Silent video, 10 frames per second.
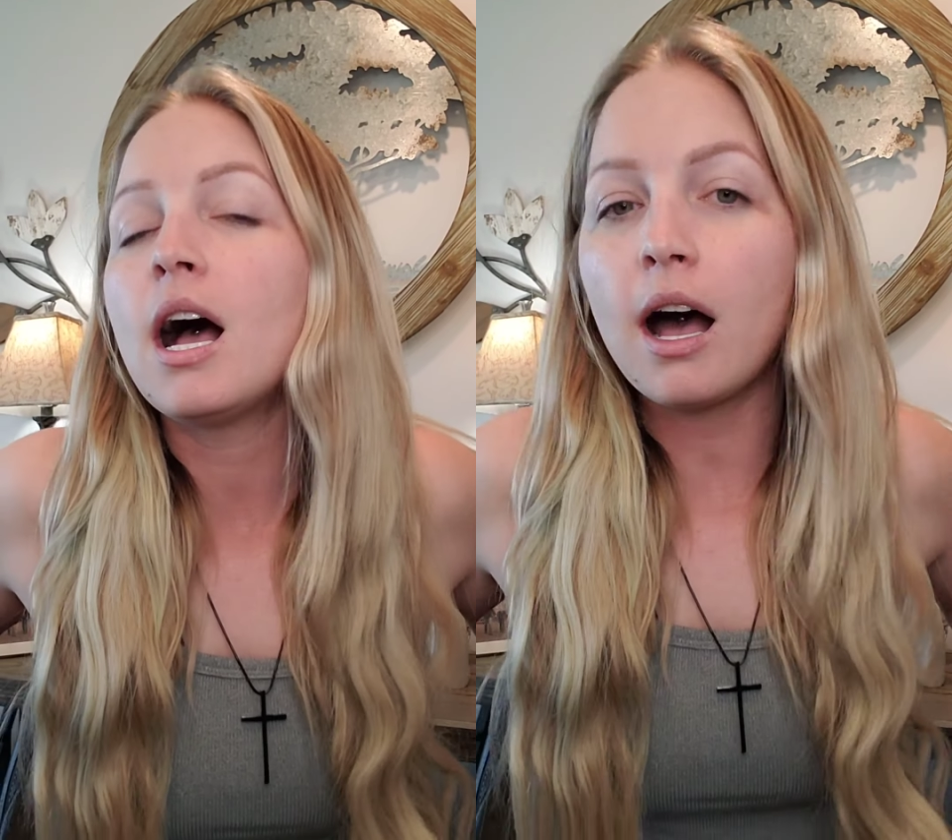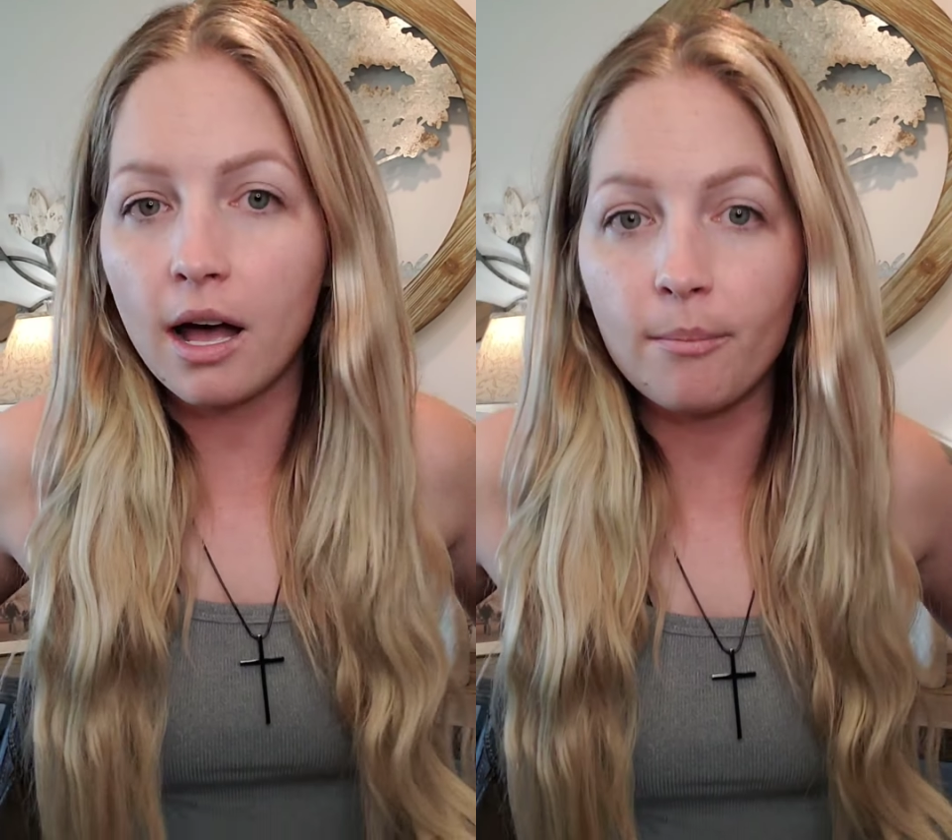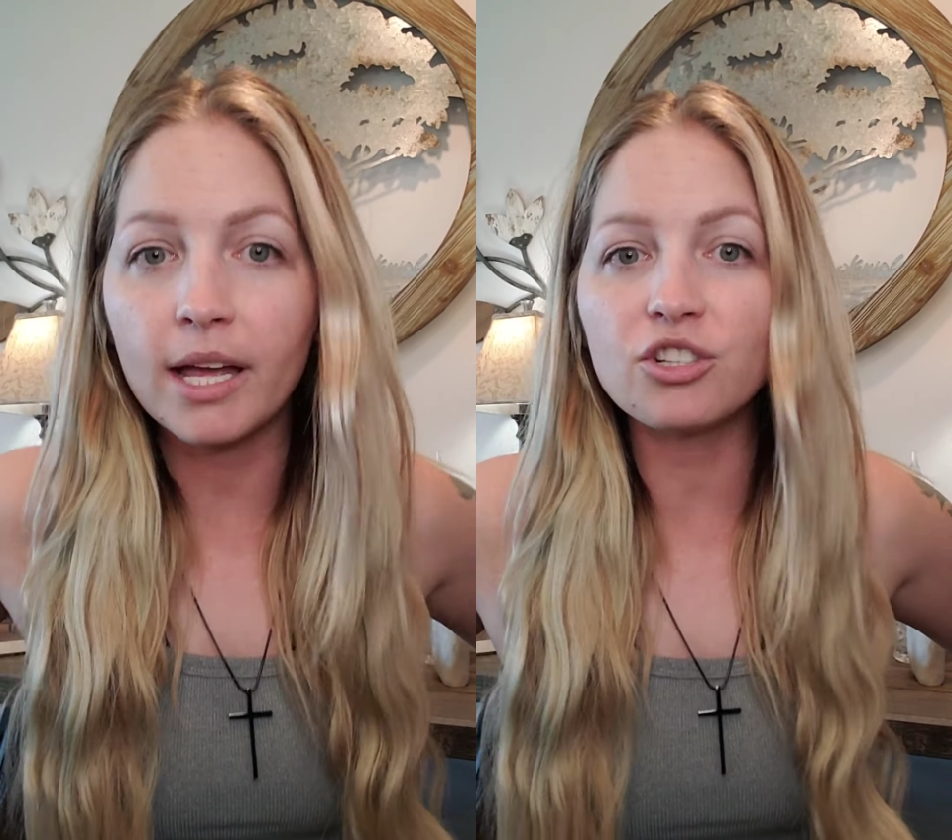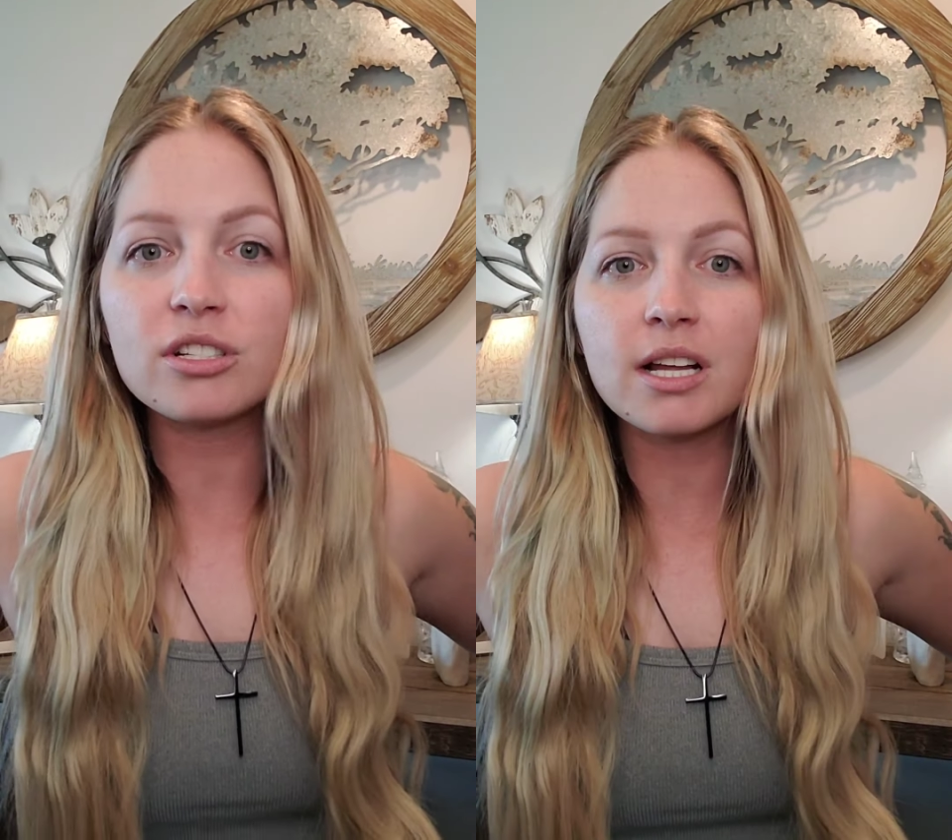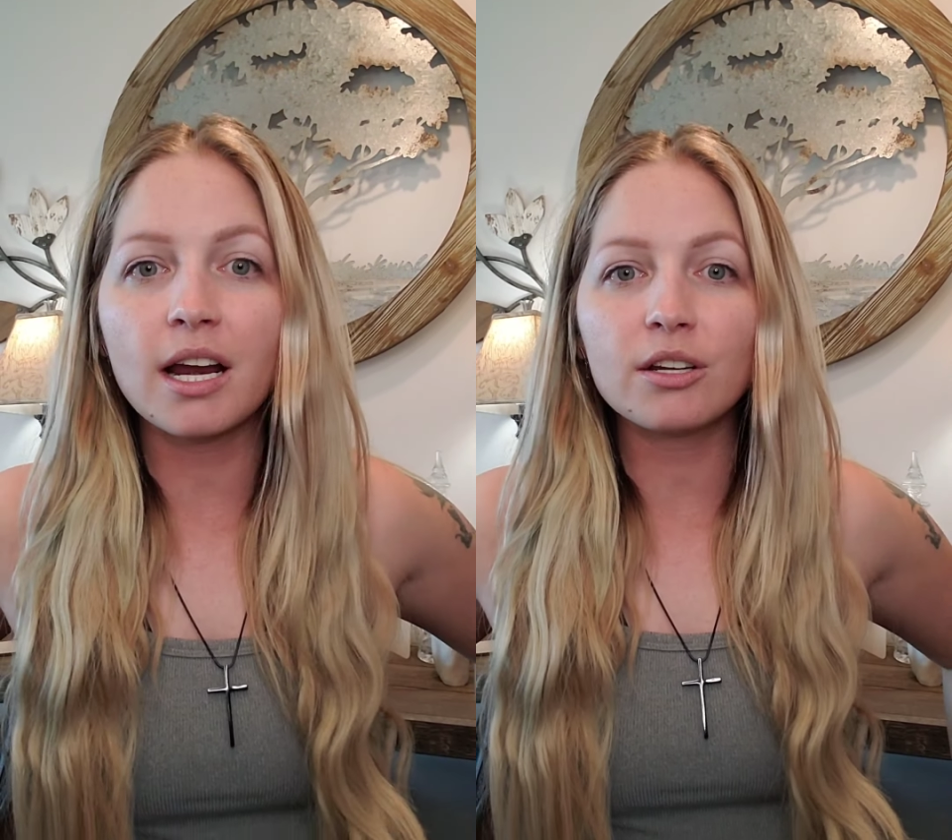and
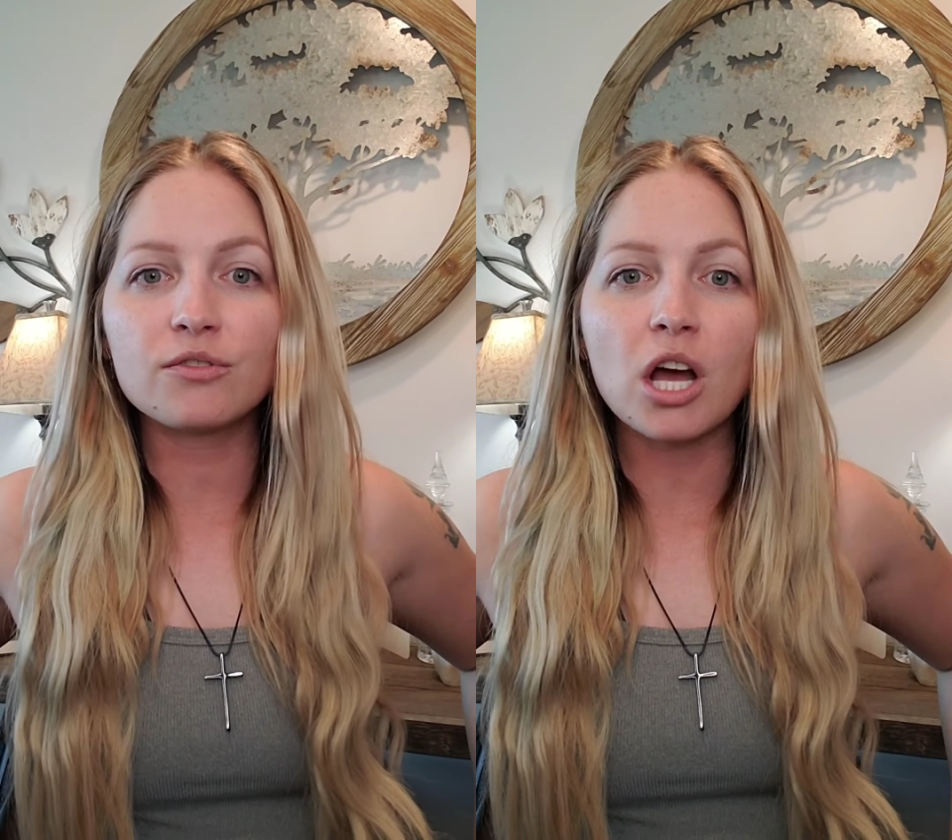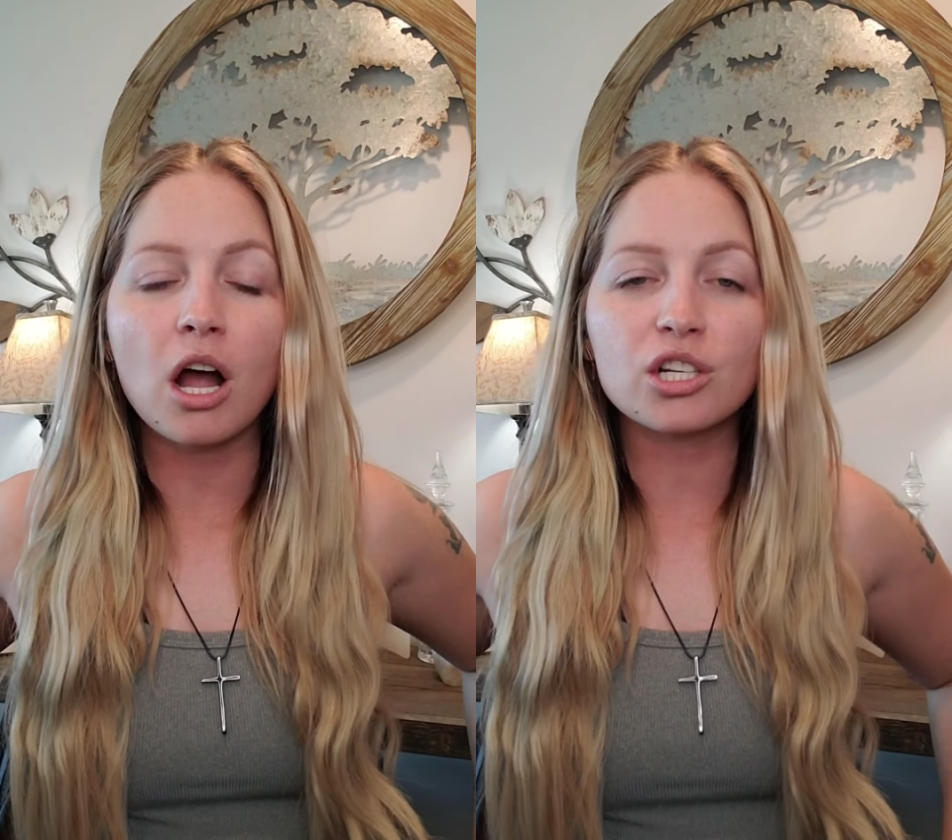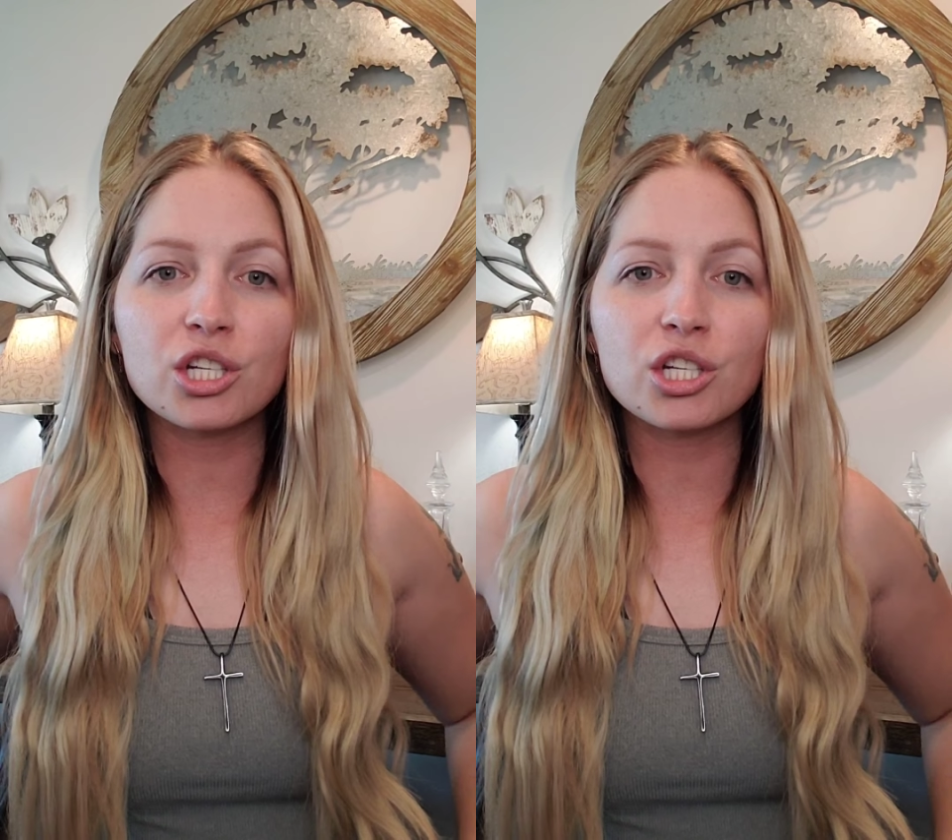just kind of talk